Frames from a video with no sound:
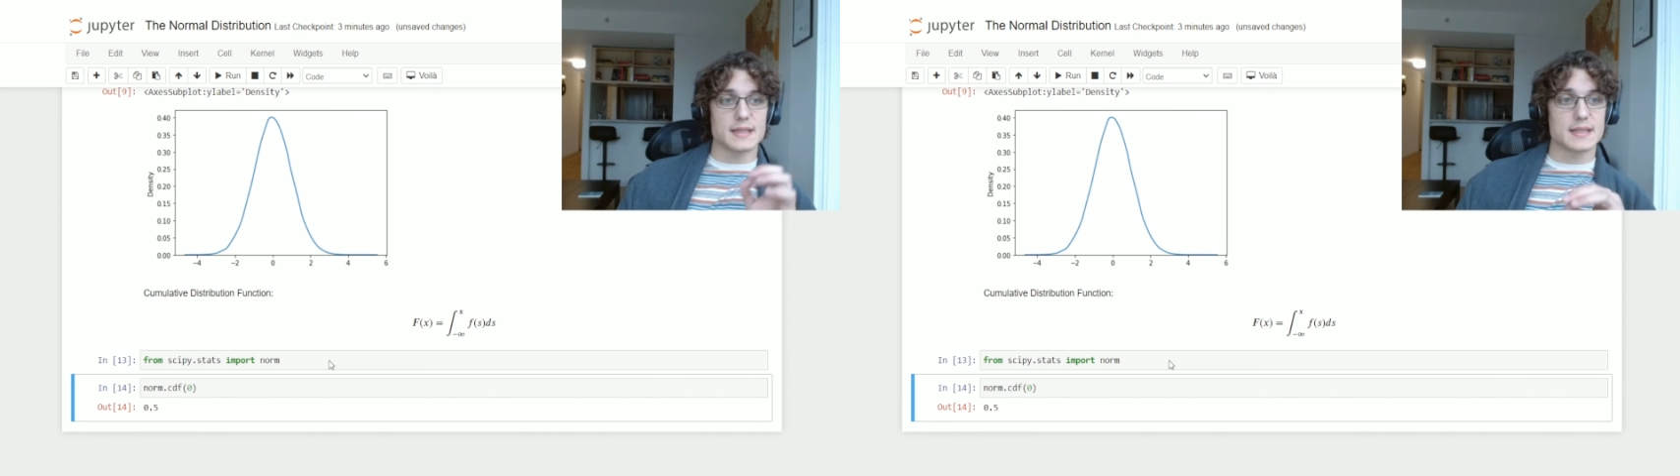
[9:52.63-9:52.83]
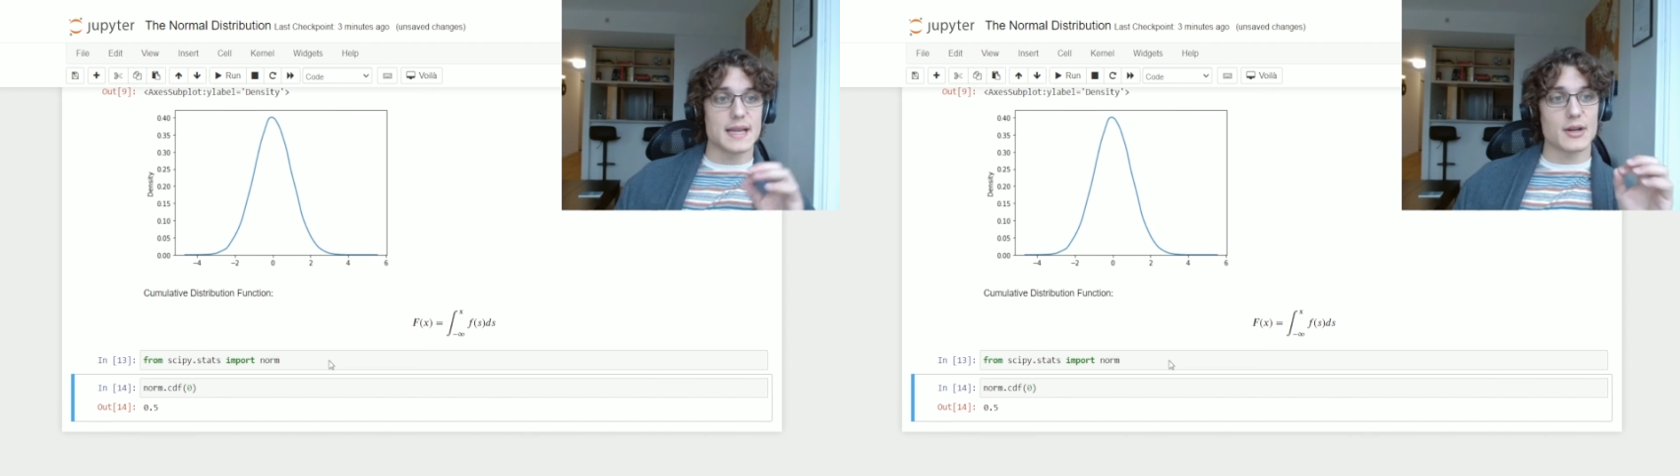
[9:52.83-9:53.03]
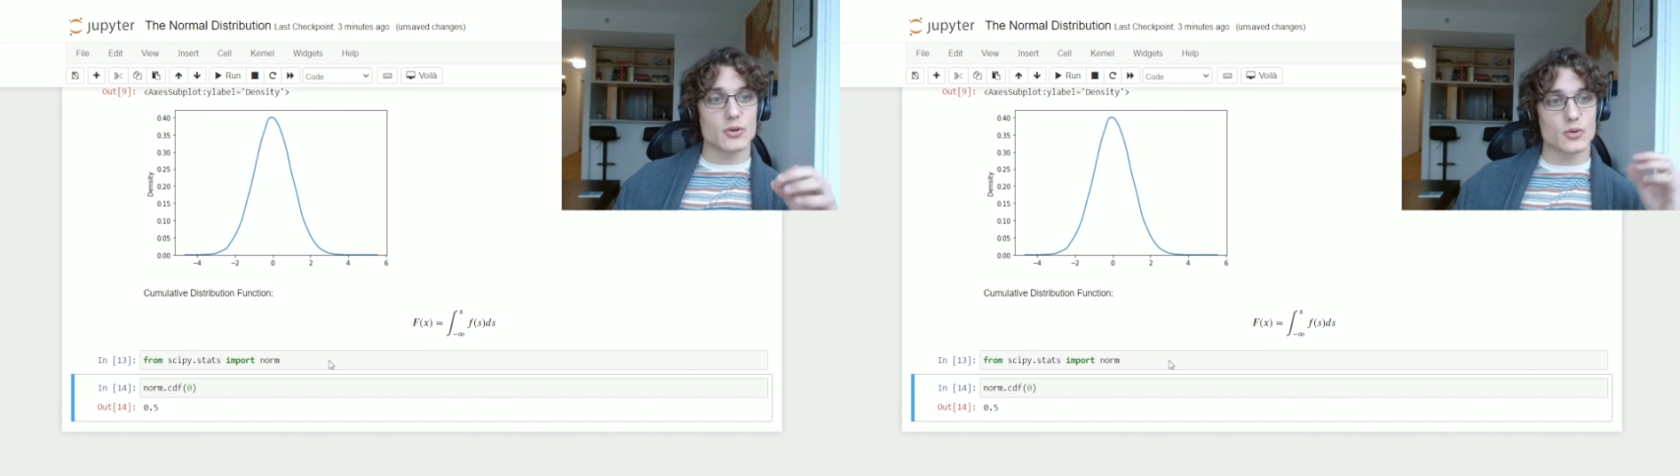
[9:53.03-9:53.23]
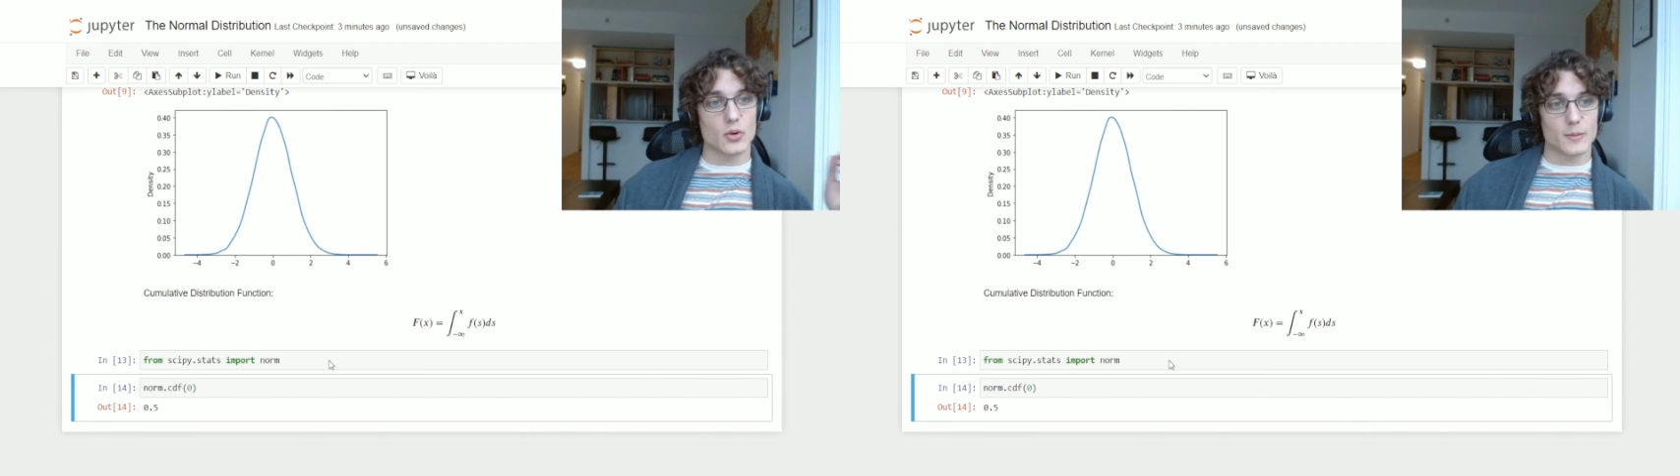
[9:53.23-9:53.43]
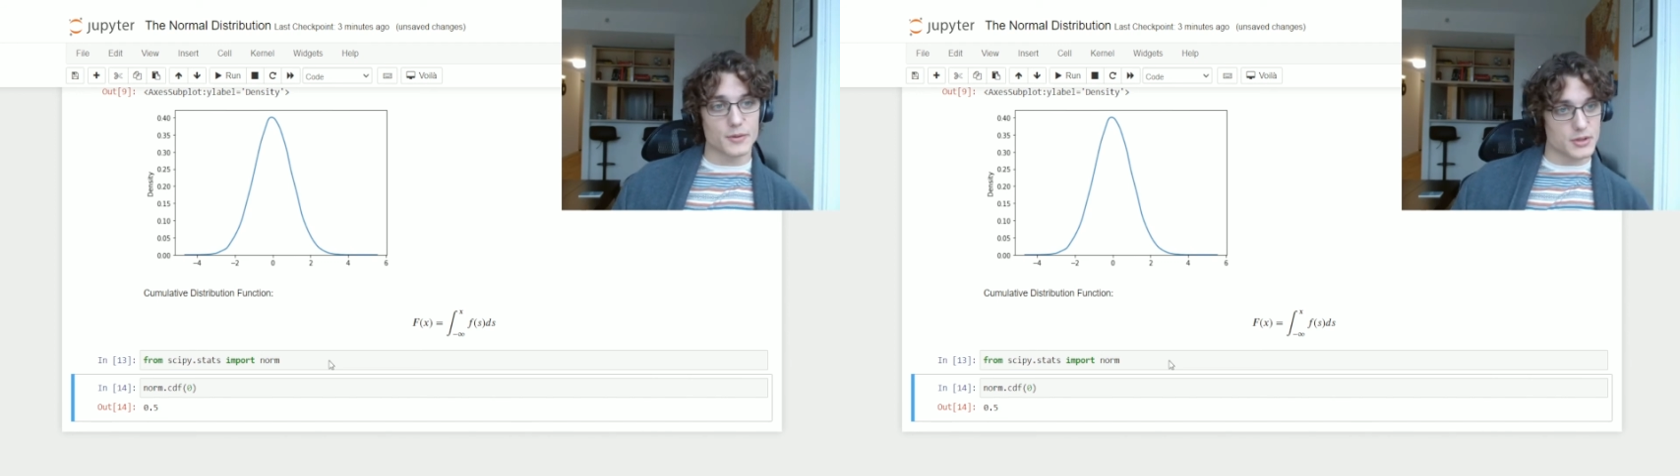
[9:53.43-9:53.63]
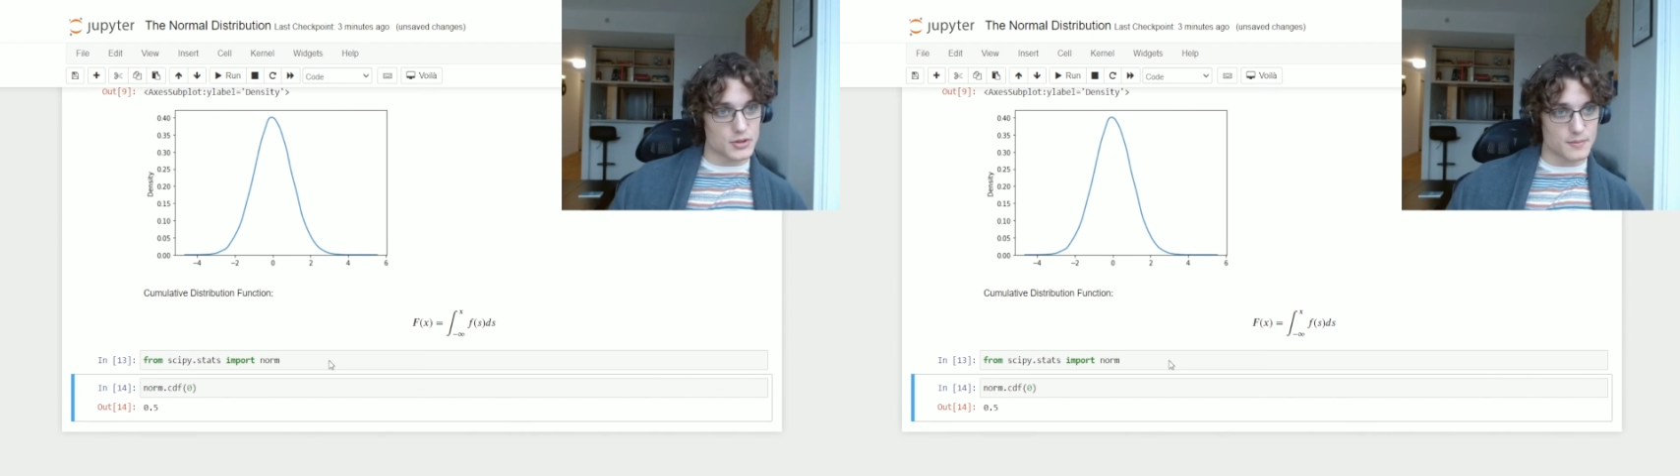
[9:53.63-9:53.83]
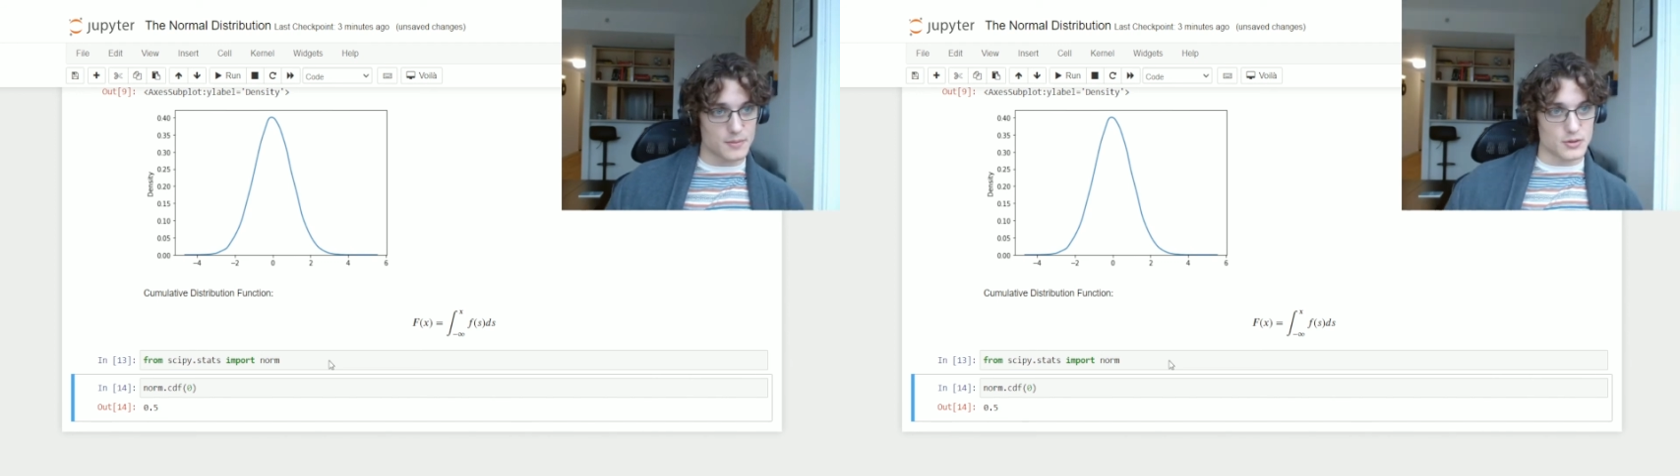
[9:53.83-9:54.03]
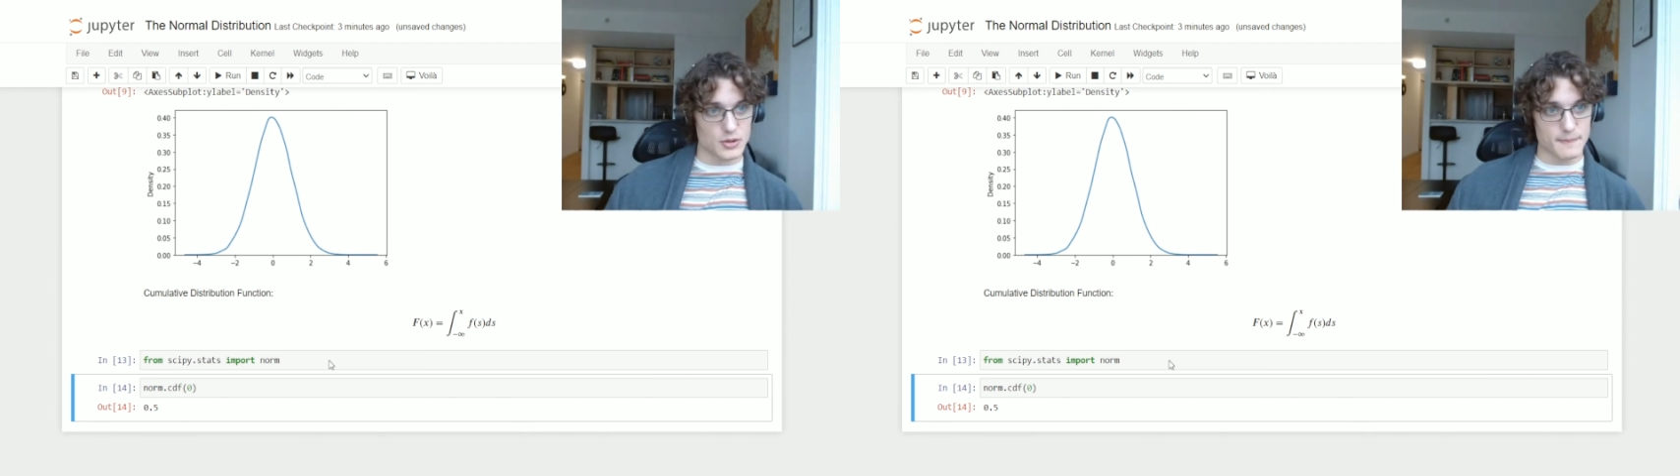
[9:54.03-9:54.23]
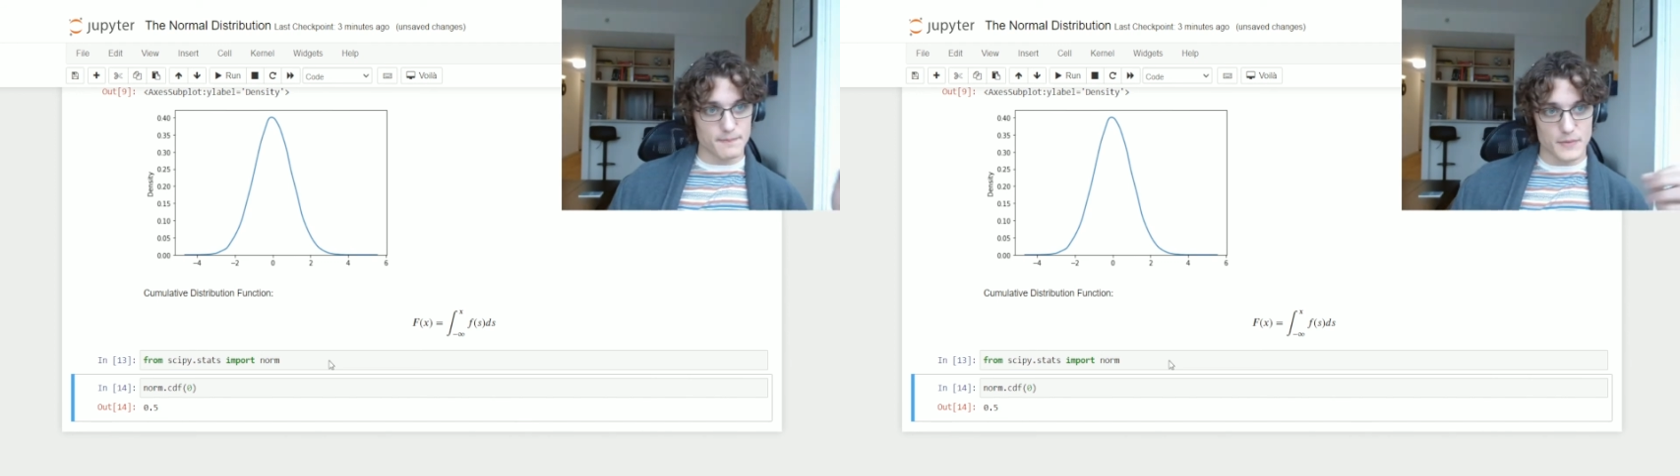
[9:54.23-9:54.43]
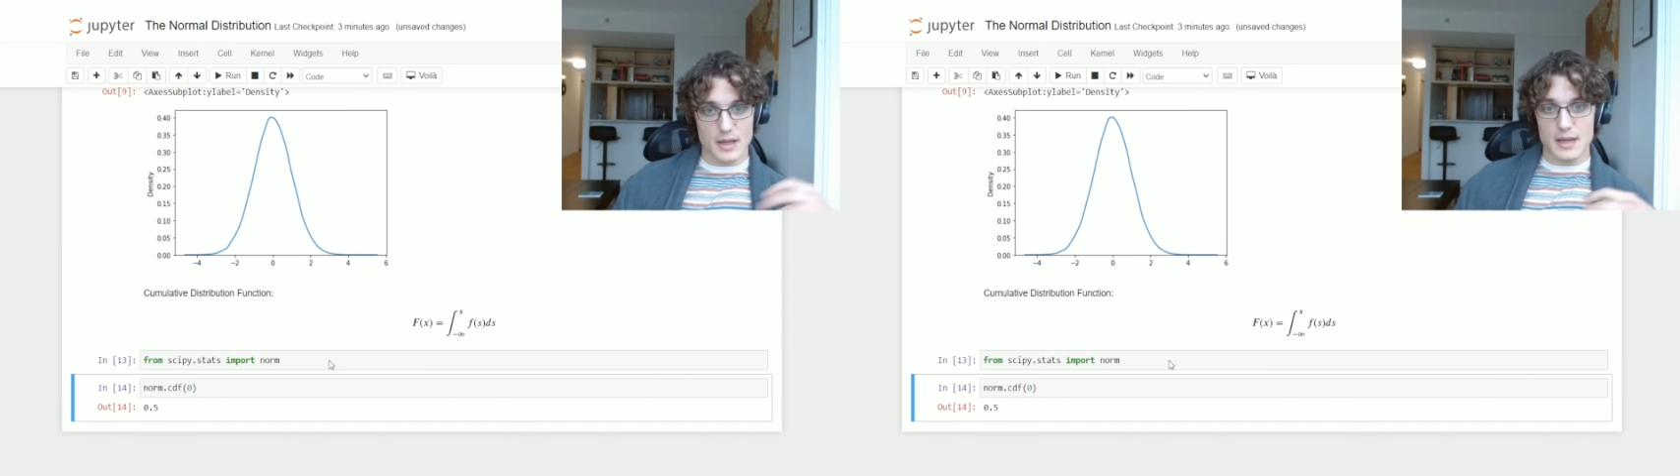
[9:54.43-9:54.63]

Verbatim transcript: standard normal distribution.